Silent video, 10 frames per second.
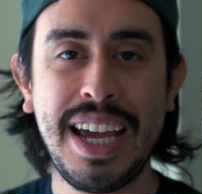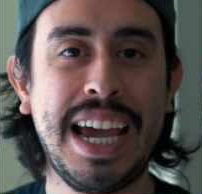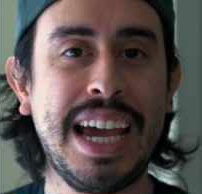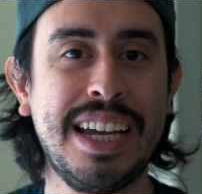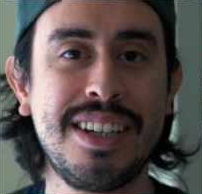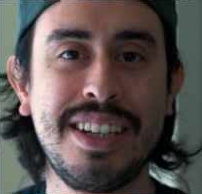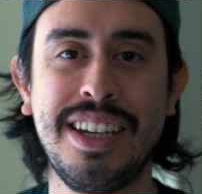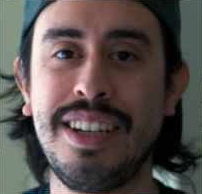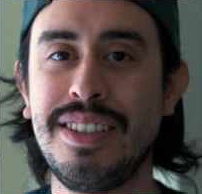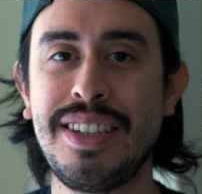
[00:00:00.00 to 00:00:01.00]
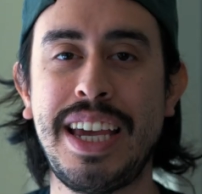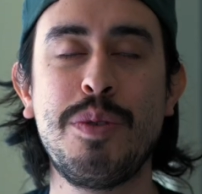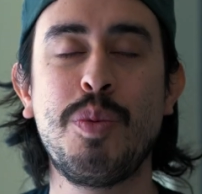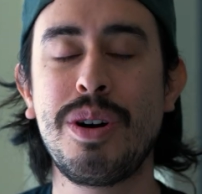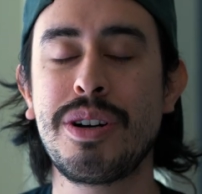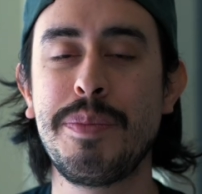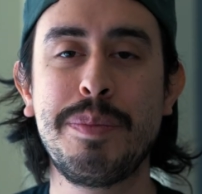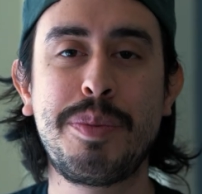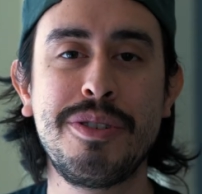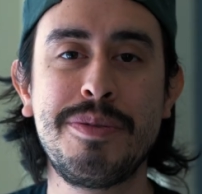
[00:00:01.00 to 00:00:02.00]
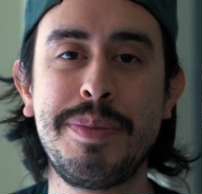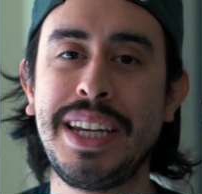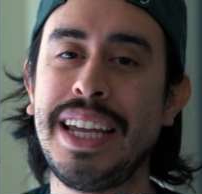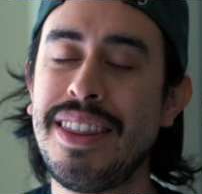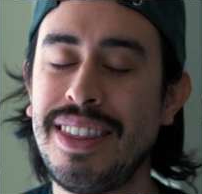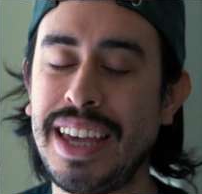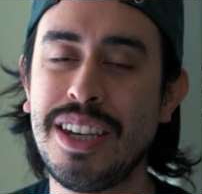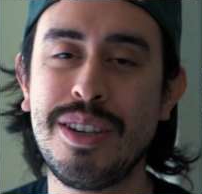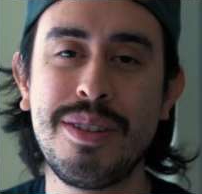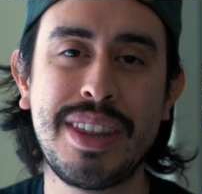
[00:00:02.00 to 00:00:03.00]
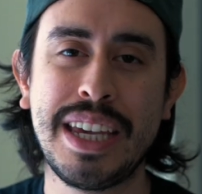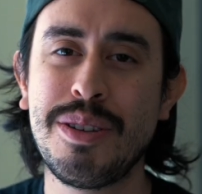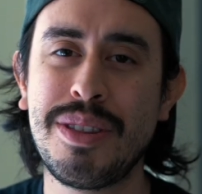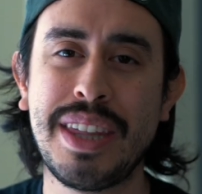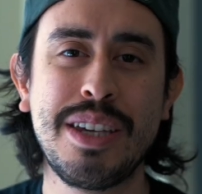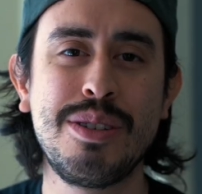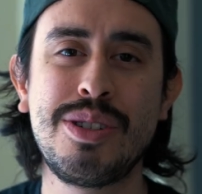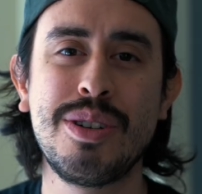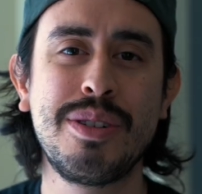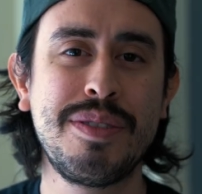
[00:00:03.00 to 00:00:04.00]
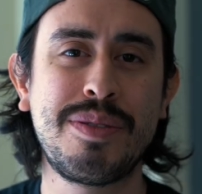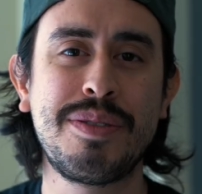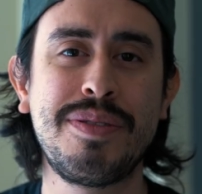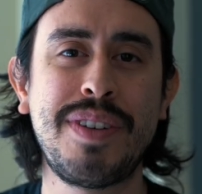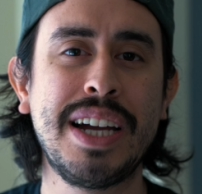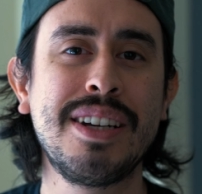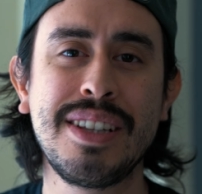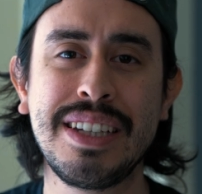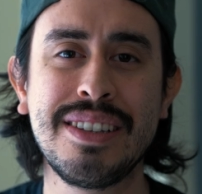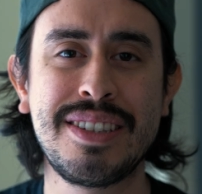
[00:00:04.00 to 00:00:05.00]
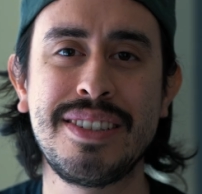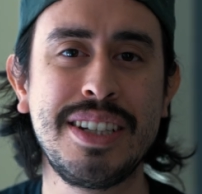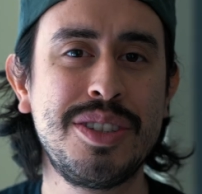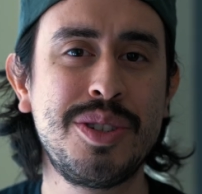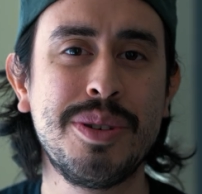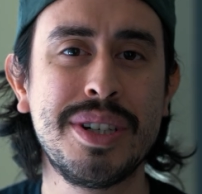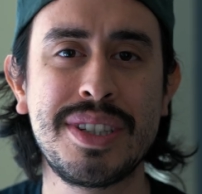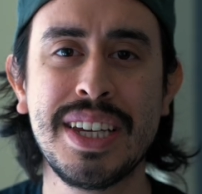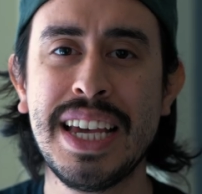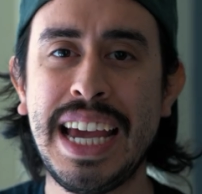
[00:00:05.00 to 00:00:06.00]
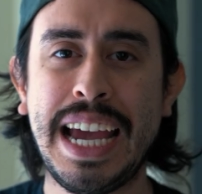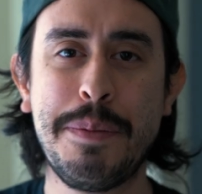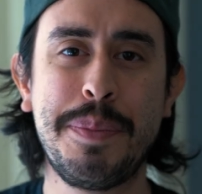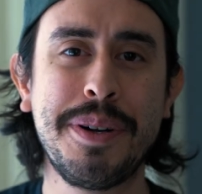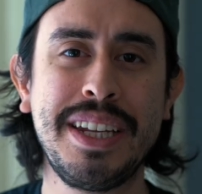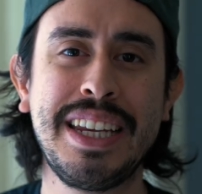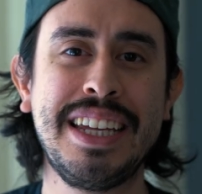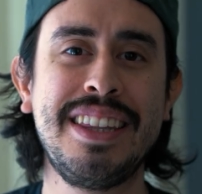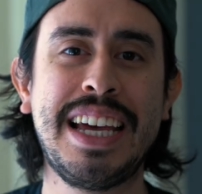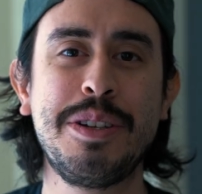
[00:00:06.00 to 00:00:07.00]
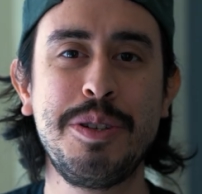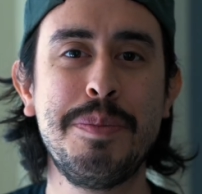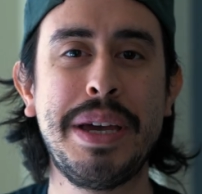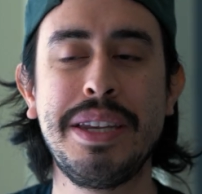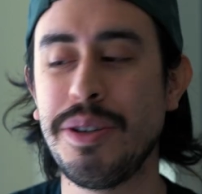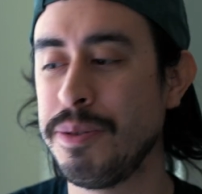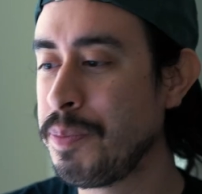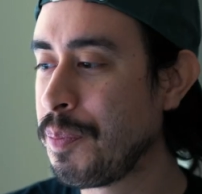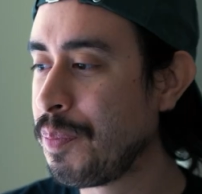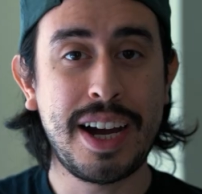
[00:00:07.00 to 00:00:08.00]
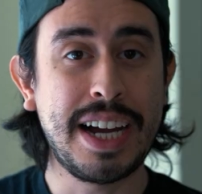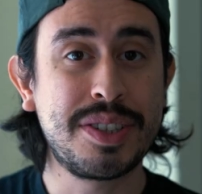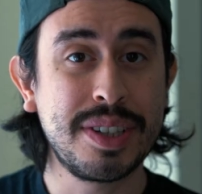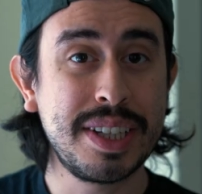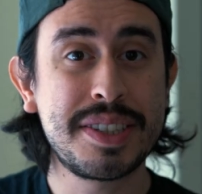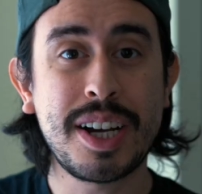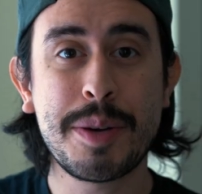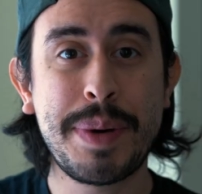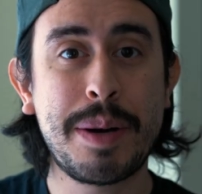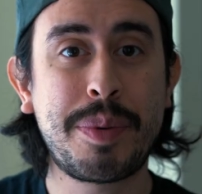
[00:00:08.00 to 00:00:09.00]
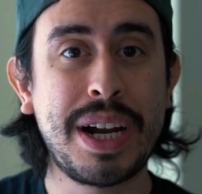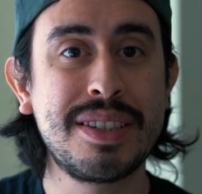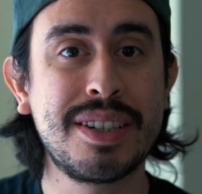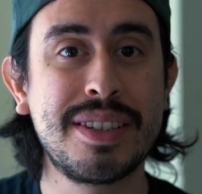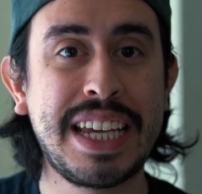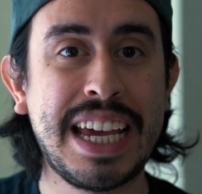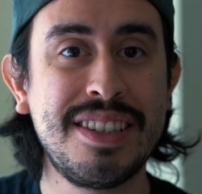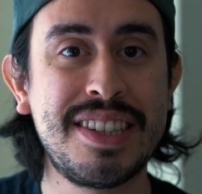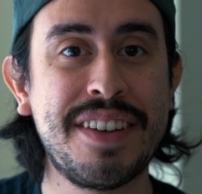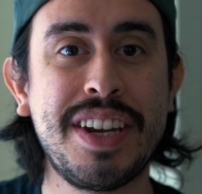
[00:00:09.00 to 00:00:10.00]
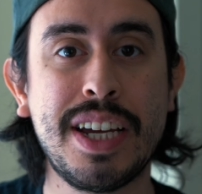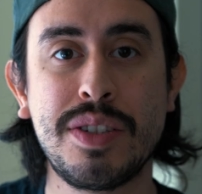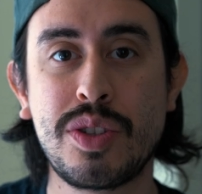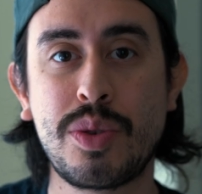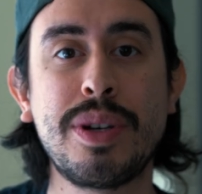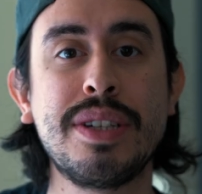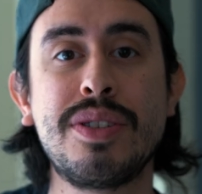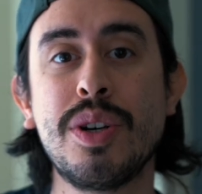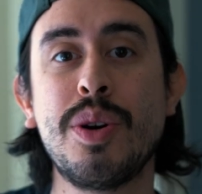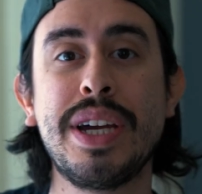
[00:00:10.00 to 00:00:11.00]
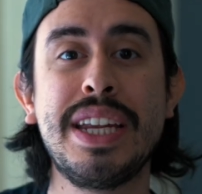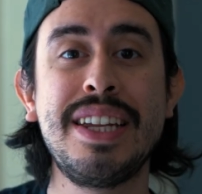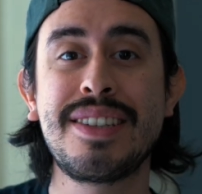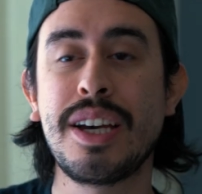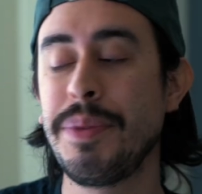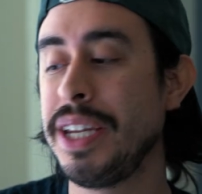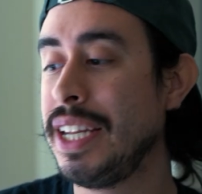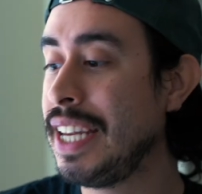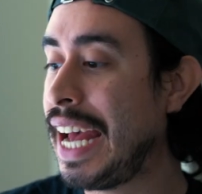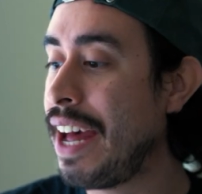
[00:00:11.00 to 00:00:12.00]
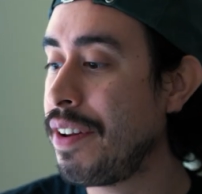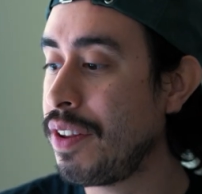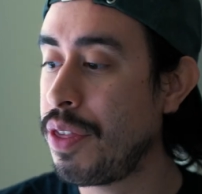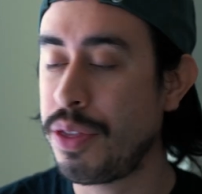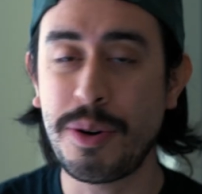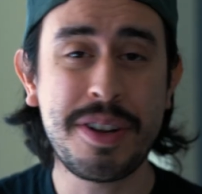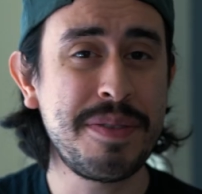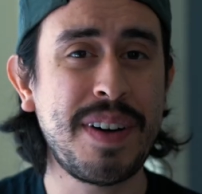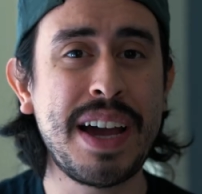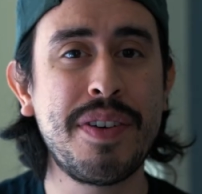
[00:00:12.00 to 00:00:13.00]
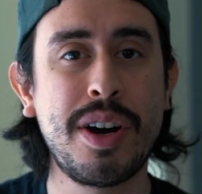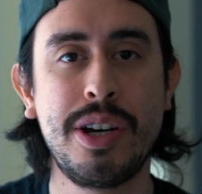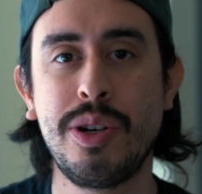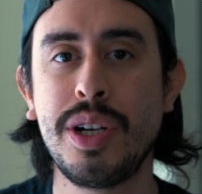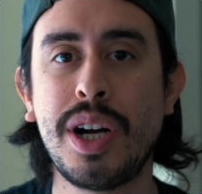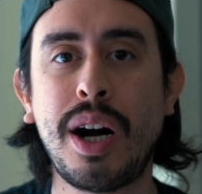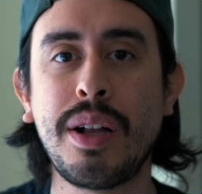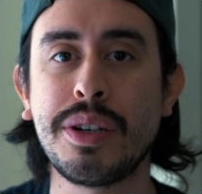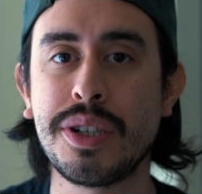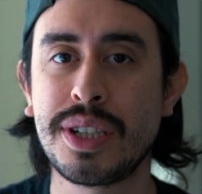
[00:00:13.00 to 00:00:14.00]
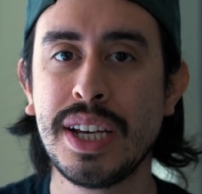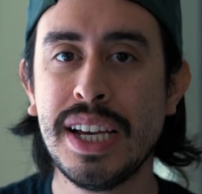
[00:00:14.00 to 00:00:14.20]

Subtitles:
And it is a welcome improvement, and thank you Sony for finally listening to us and putting in that new menu. Alright, so let's talk about price on the A7S III. So it is coming in at $3,500.